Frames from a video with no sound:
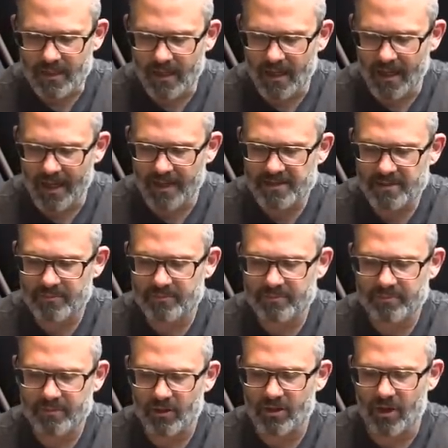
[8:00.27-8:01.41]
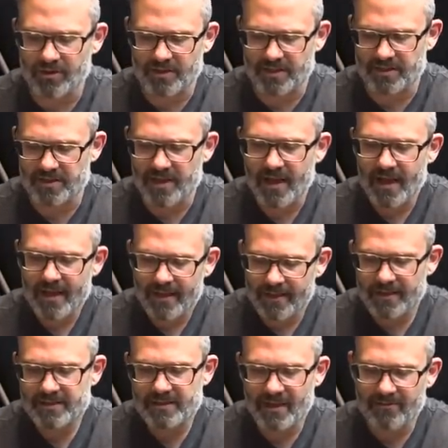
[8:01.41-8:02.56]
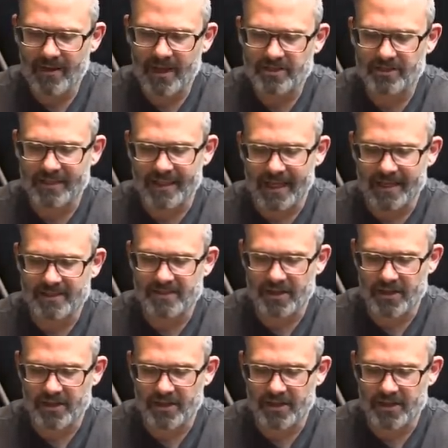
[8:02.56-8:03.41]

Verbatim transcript: uh, and some little color sections. This stuff actually is